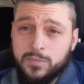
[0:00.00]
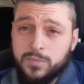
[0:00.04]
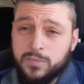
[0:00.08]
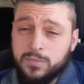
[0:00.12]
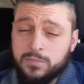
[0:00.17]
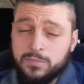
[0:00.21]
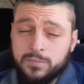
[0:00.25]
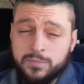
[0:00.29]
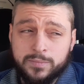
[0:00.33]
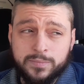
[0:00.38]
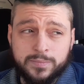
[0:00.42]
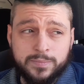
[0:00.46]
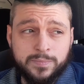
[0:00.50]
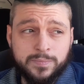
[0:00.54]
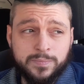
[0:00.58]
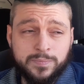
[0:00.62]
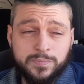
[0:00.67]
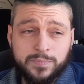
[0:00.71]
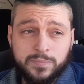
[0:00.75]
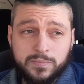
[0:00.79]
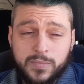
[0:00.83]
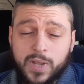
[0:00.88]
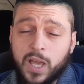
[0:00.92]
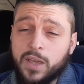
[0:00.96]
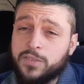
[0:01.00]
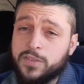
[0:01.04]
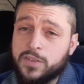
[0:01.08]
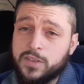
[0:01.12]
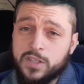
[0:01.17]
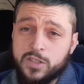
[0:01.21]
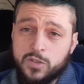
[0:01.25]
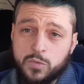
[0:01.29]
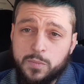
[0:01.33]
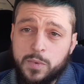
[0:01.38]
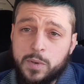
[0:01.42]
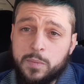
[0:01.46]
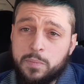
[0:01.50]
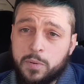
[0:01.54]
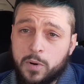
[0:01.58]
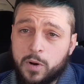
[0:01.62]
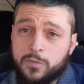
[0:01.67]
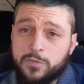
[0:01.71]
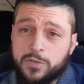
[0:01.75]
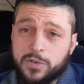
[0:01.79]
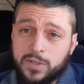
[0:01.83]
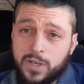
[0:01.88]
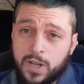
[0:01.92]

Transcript: I think this would be perfect.